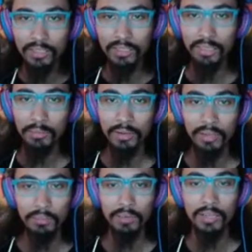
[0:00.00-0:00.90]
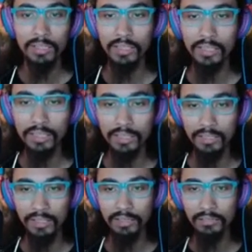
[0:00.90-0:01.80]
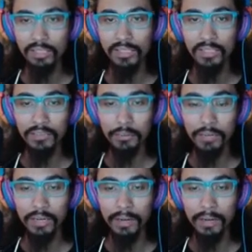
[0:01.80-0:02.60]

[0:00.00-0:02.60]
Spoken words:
out by the boss. I guess I raced everybody.